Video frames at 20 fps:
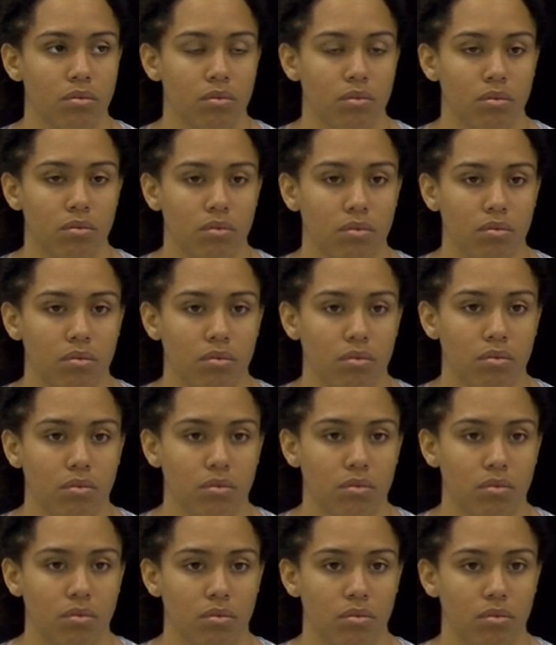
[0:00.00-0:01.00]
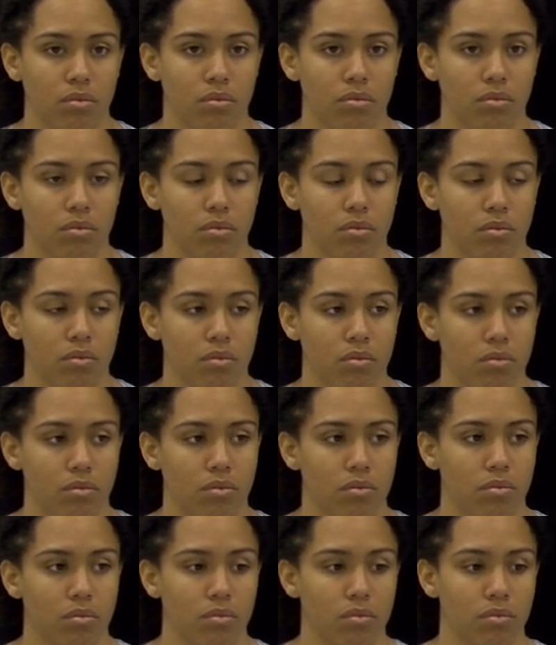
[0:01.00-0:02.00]

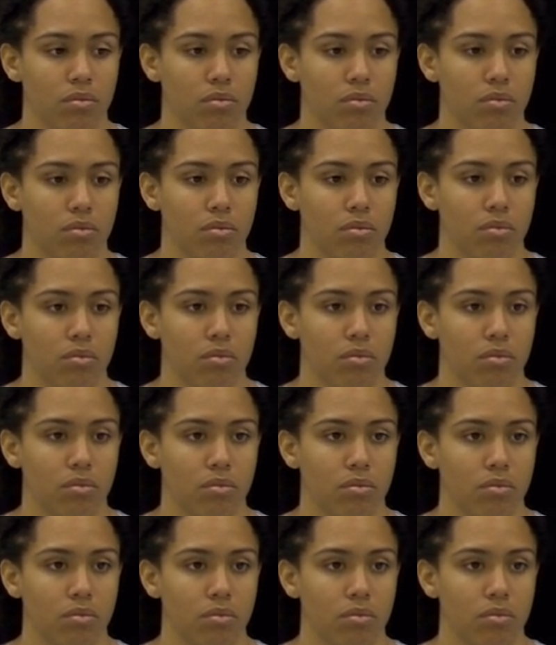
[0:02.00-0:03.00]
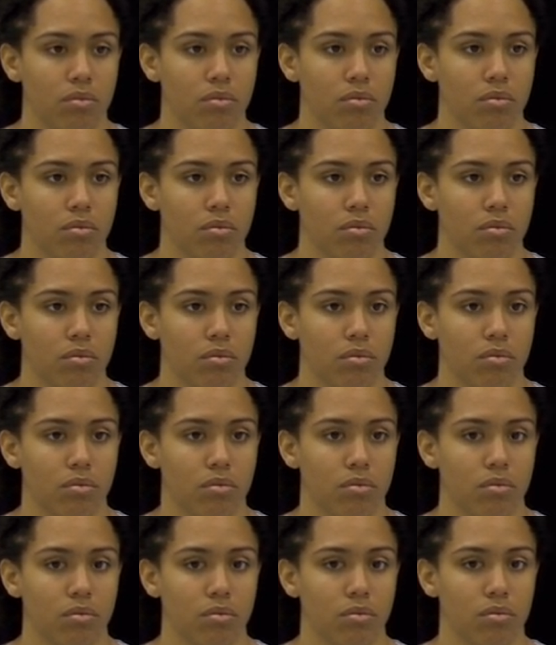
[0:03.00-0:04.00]

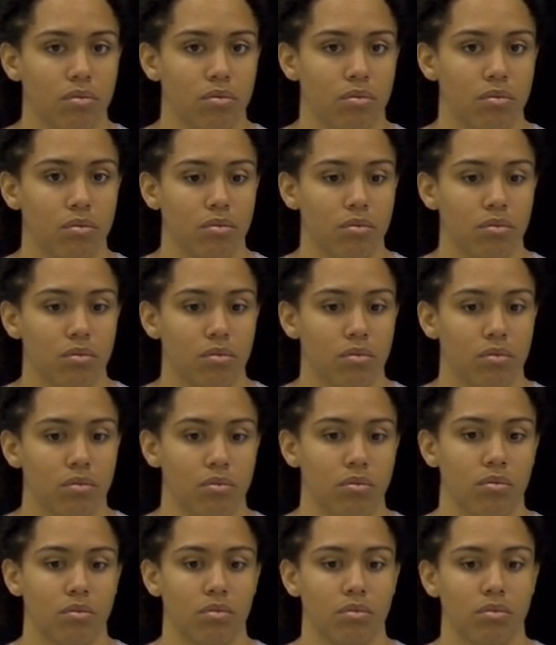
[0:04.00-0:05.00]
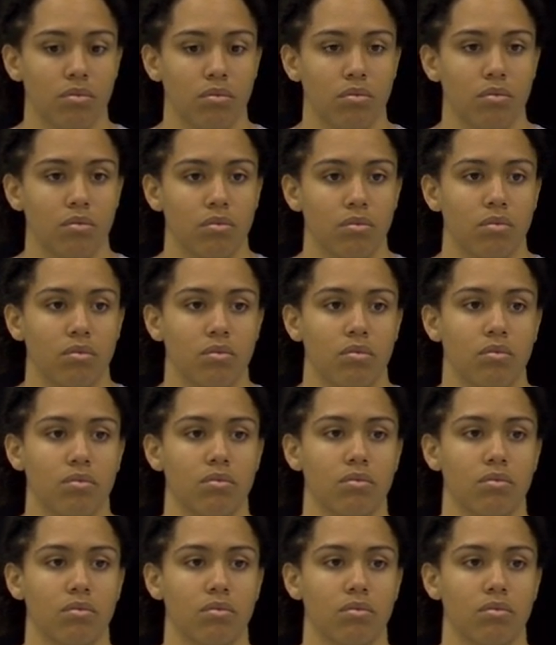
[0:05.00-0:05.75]
The person shown says nothing.